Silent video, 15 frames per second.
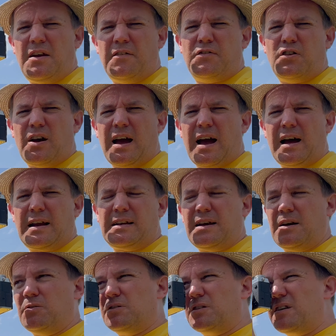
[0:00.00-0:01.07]
if you're
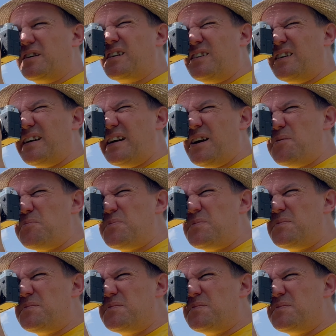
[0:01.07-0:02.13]
handheld like I am.
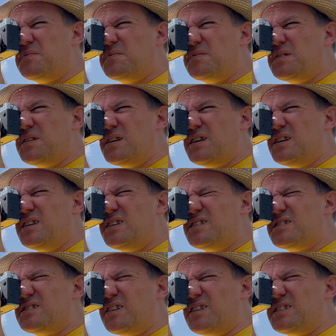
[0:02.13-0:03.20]

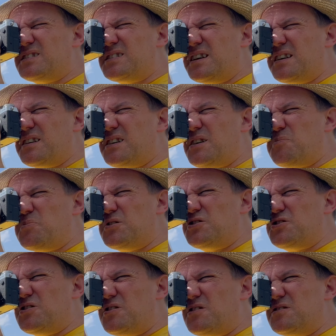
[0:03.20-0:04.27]
So let's take a couple of
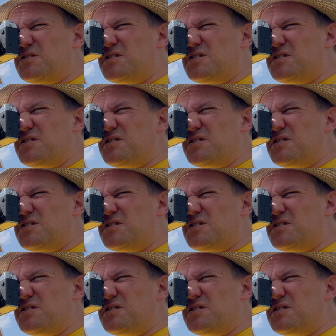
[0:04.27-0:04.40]
shots.